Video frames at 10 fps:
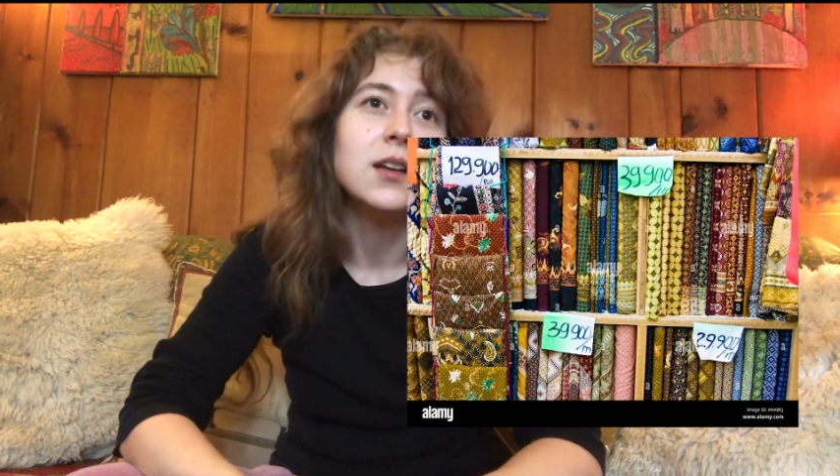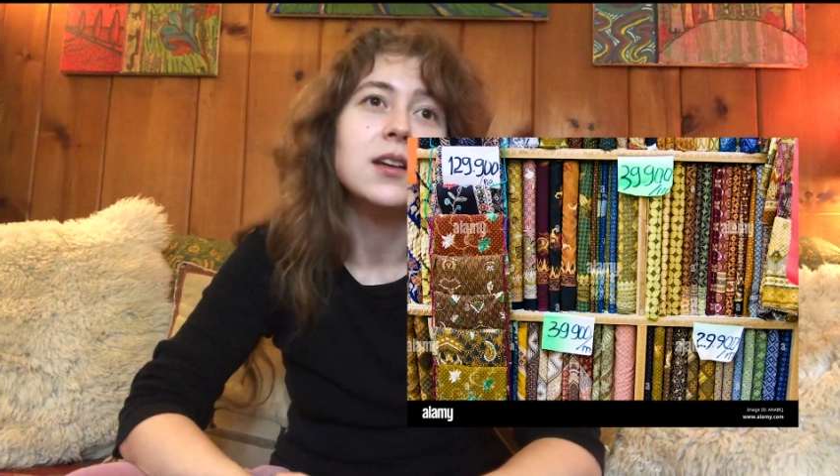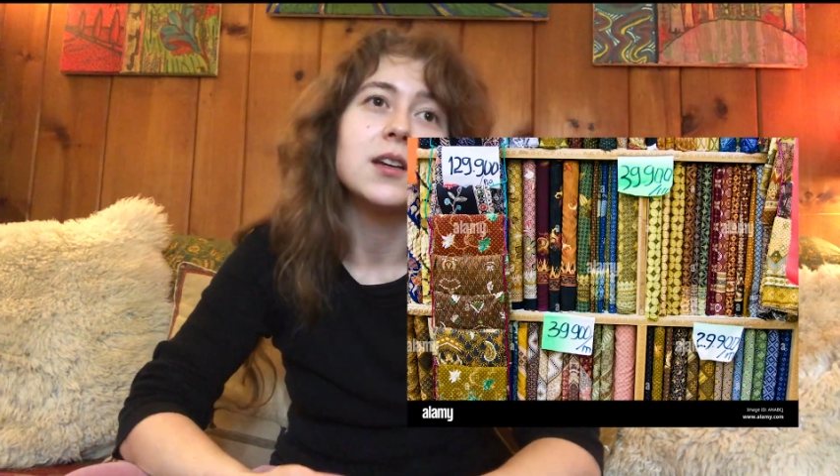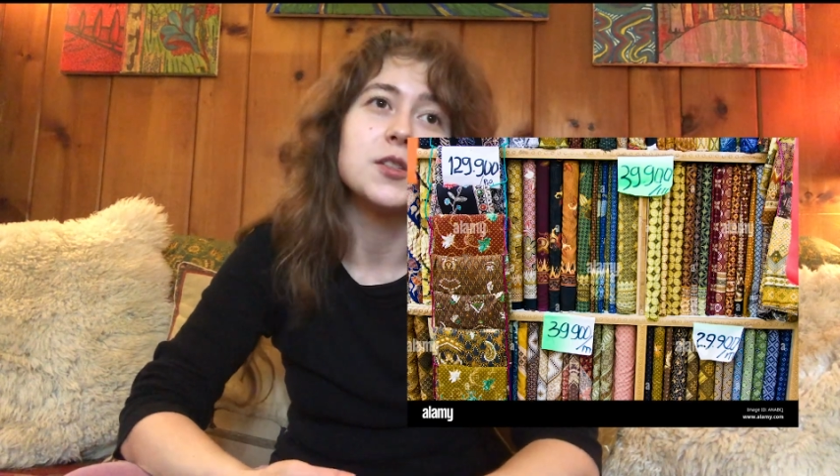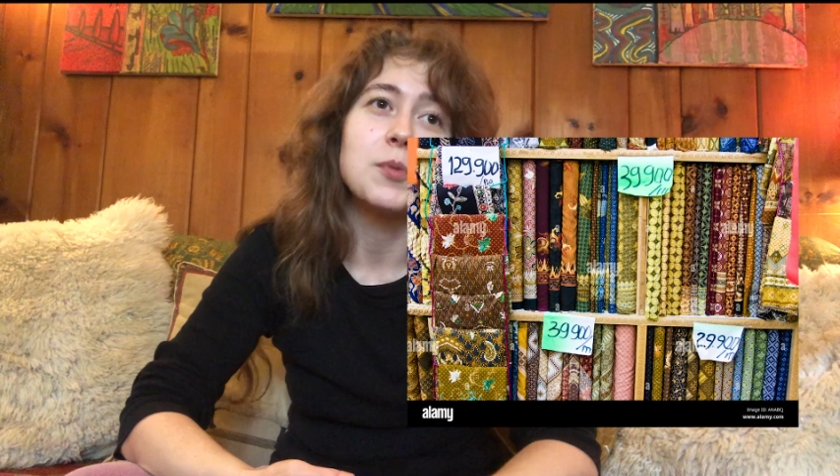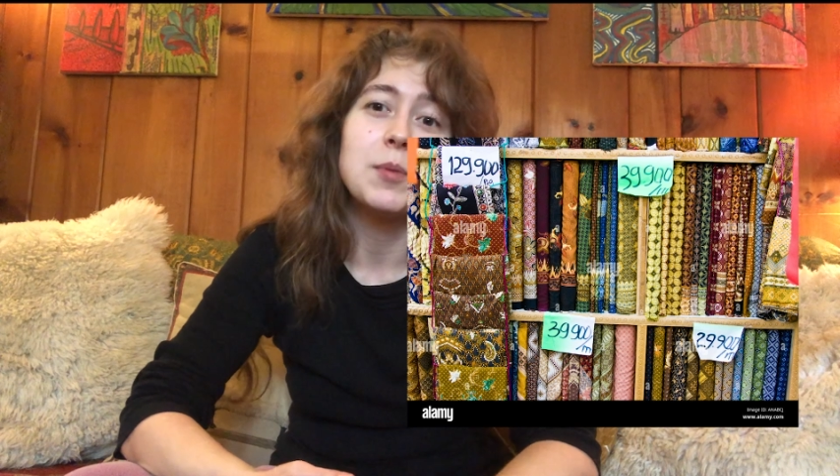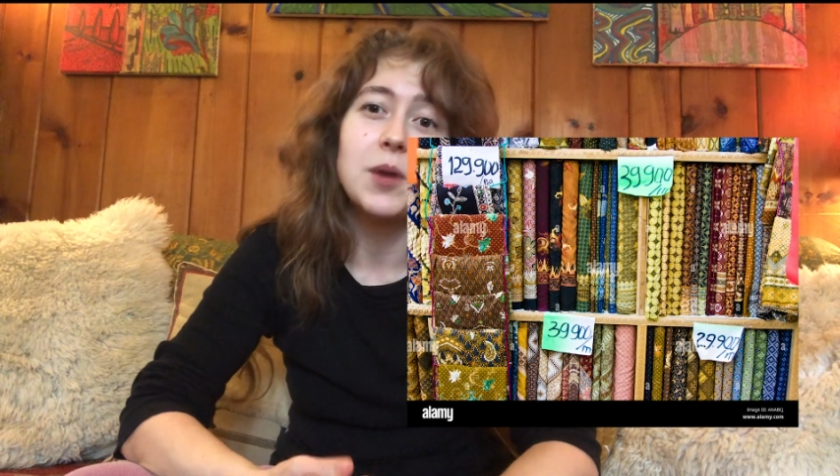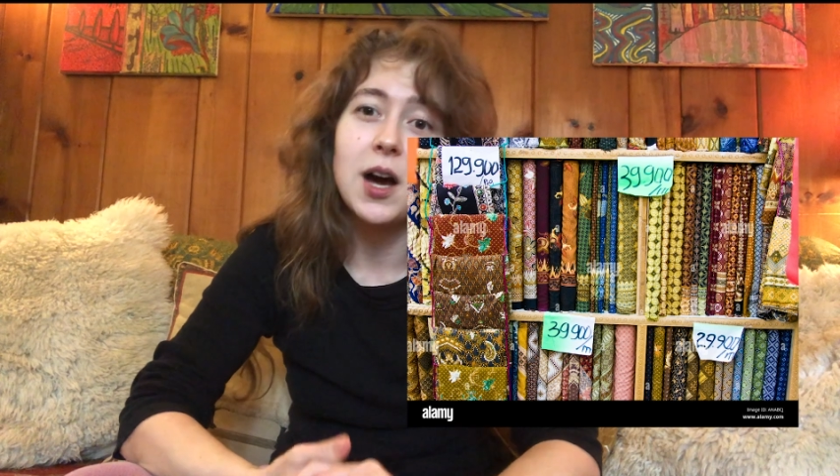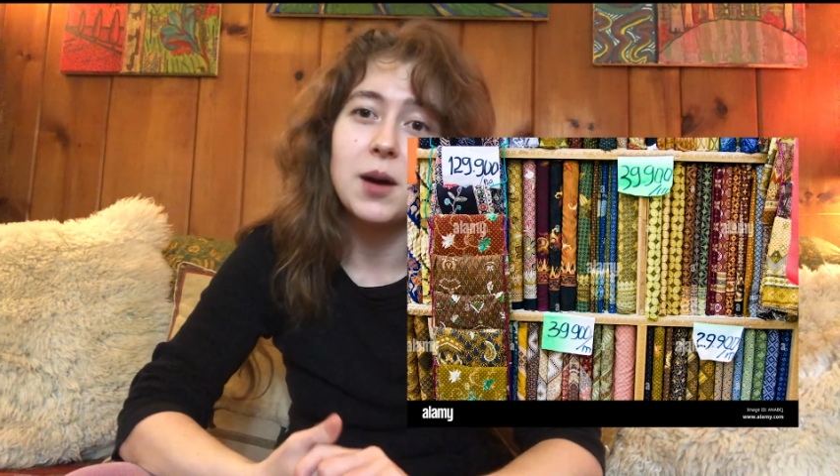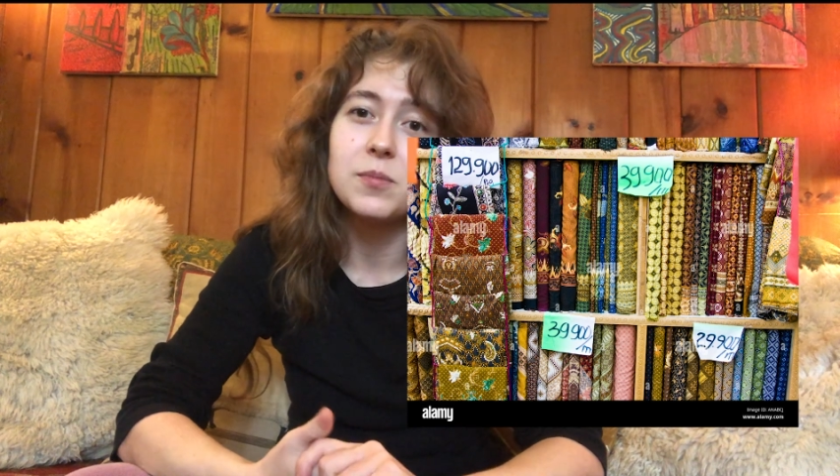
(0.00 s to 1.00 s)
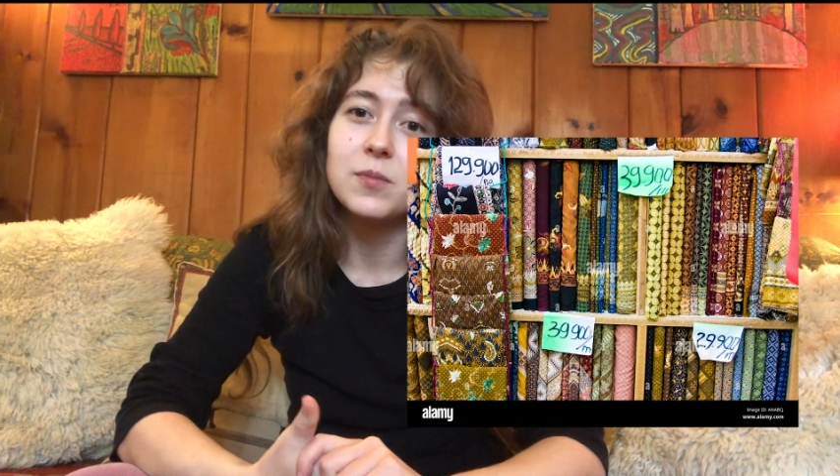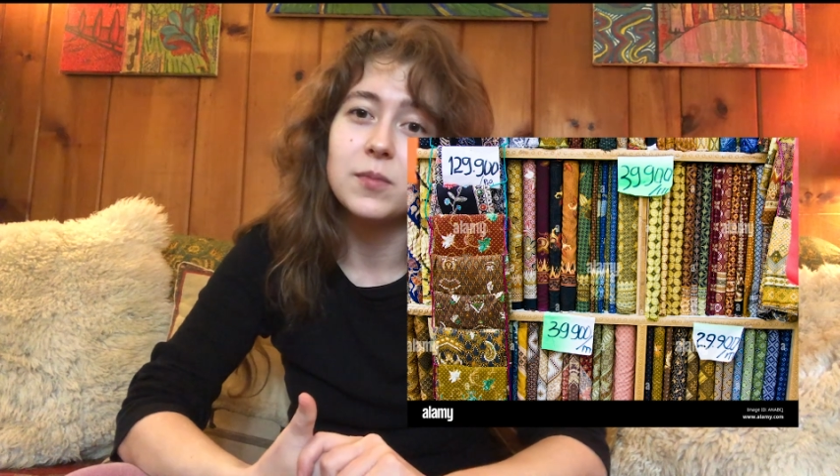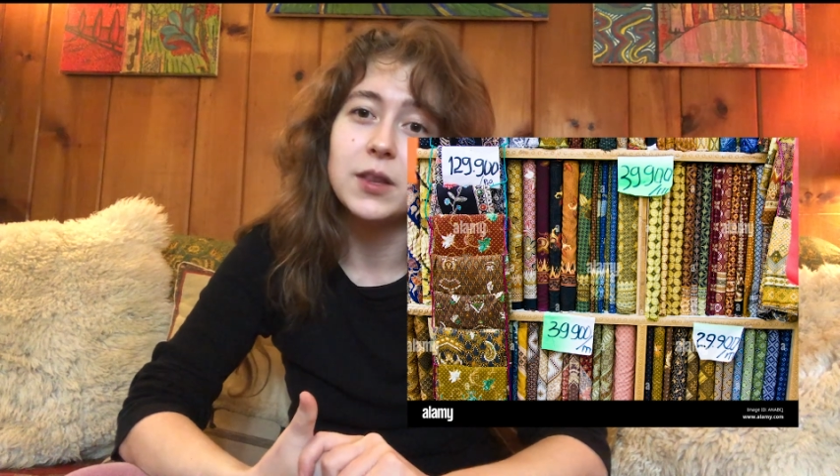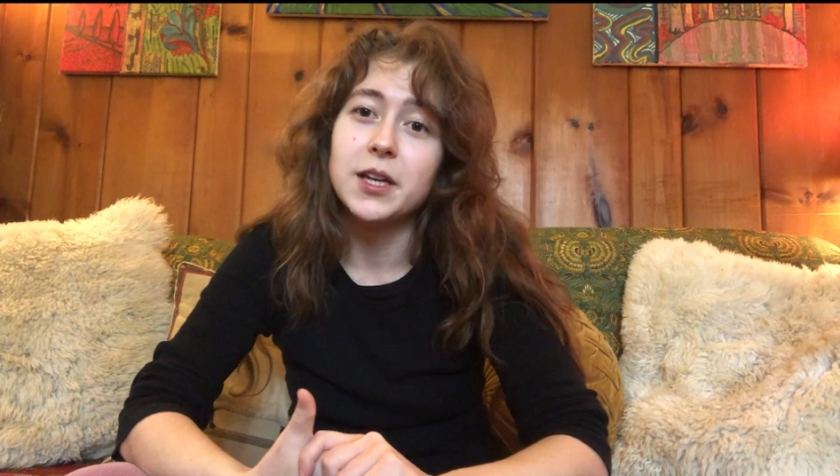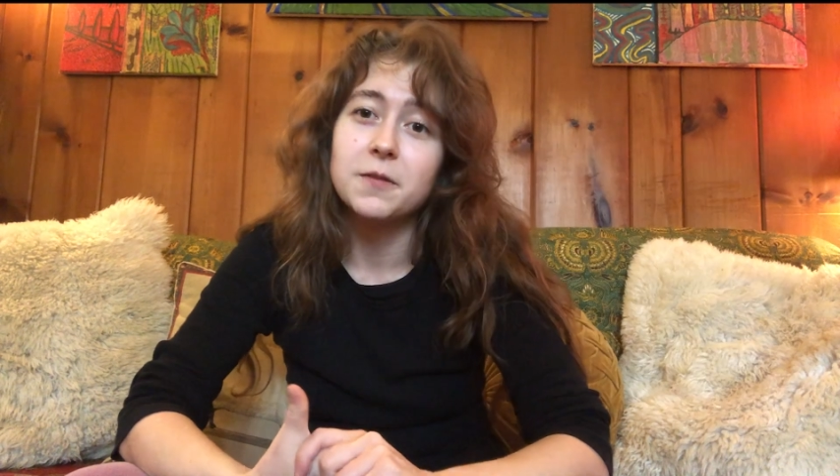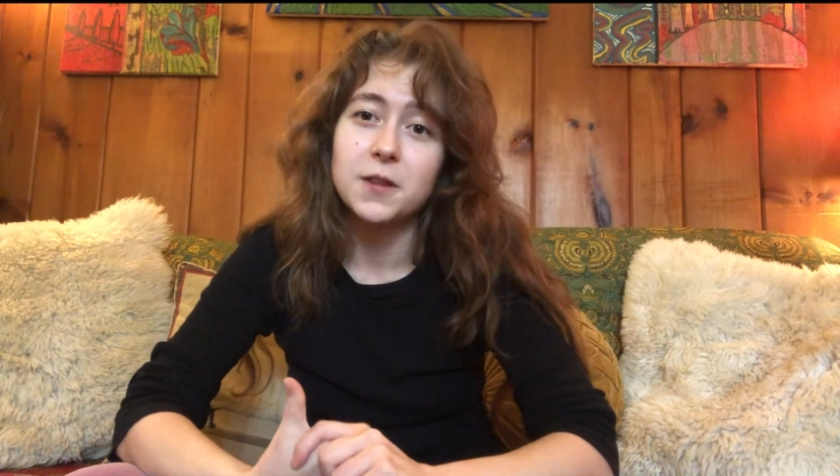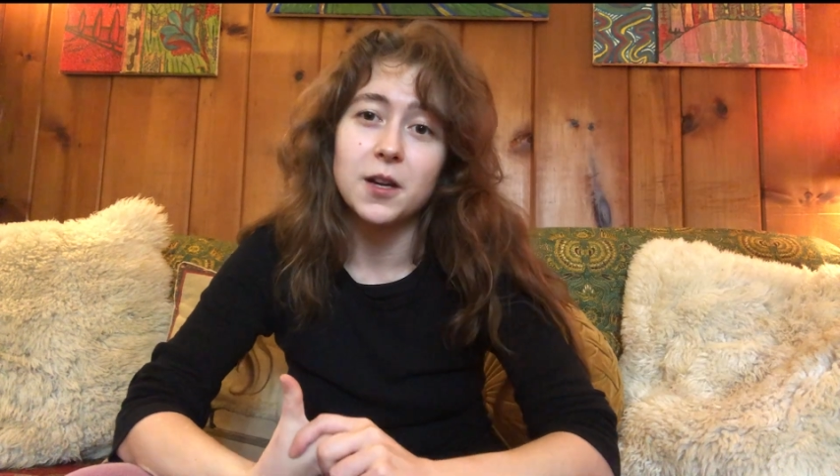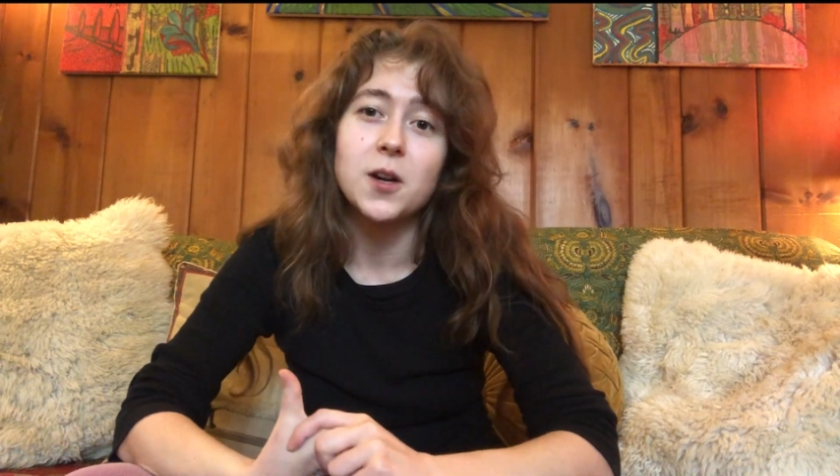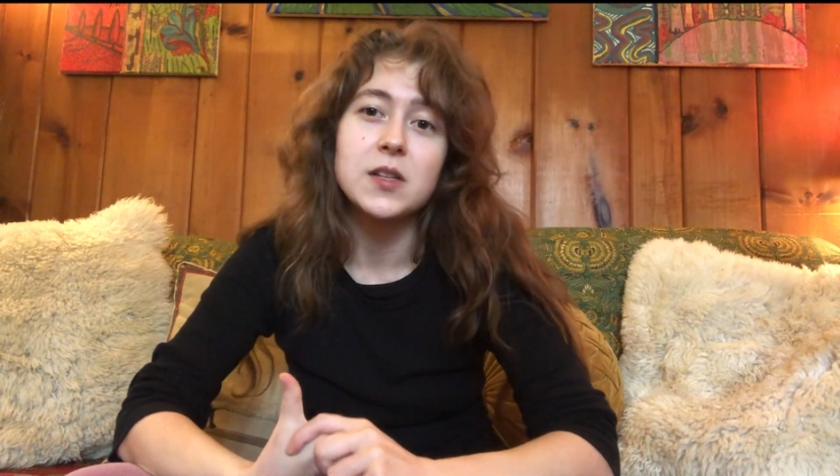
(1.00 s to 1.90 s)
because my mom lived there